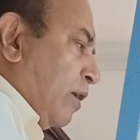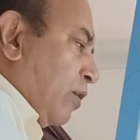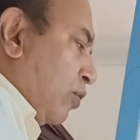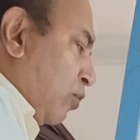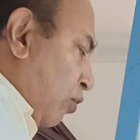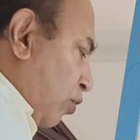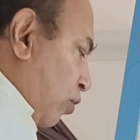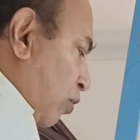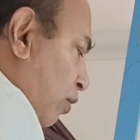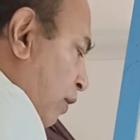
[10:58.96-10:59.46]

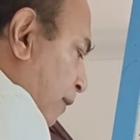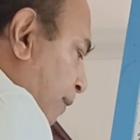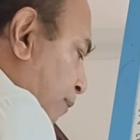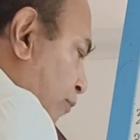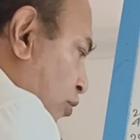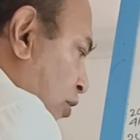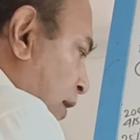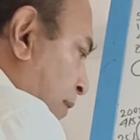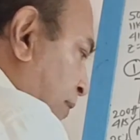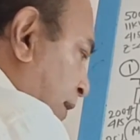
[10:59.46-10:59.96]
So
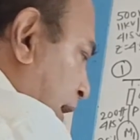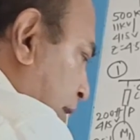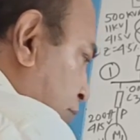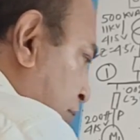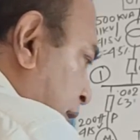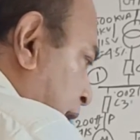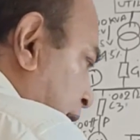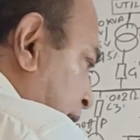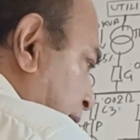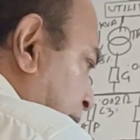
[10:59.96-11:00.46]
from that
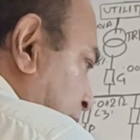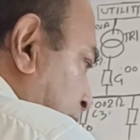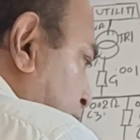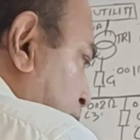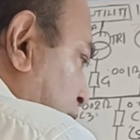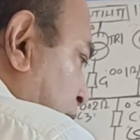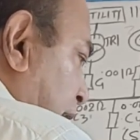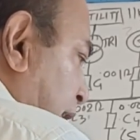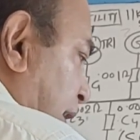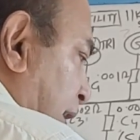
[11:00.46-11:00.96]
we can
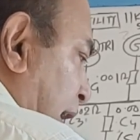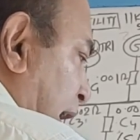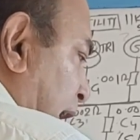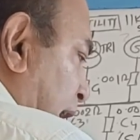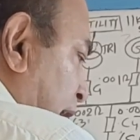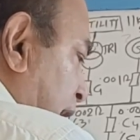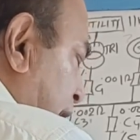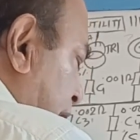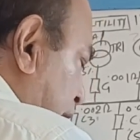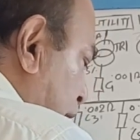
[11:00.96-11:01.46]
calculate
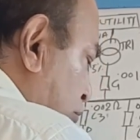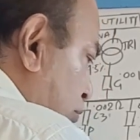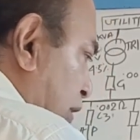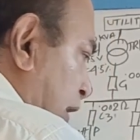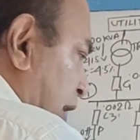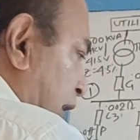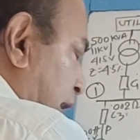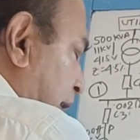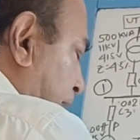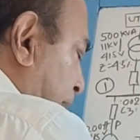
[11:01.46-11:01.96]
the
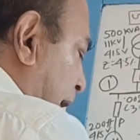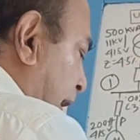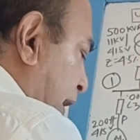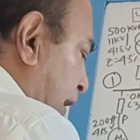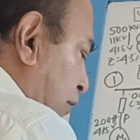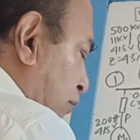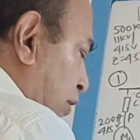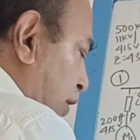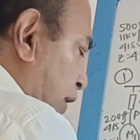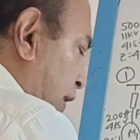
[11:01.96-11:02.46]
utility per
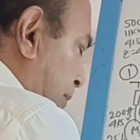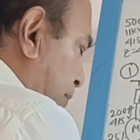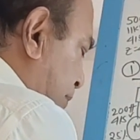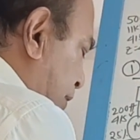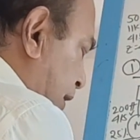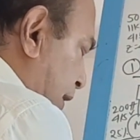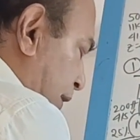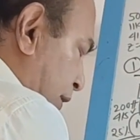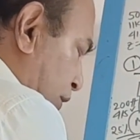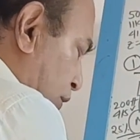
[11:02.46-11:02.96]
unit
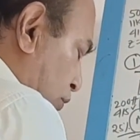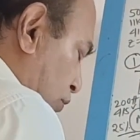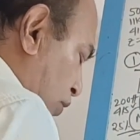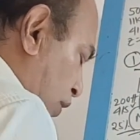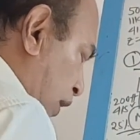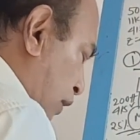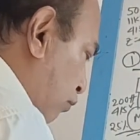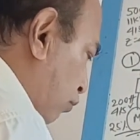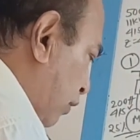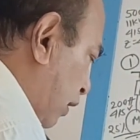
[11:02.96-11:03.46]
impedance. So
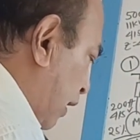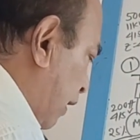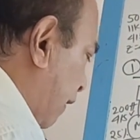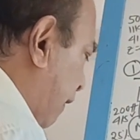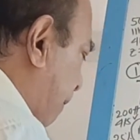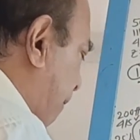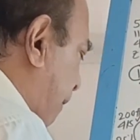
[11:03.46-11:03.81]
utility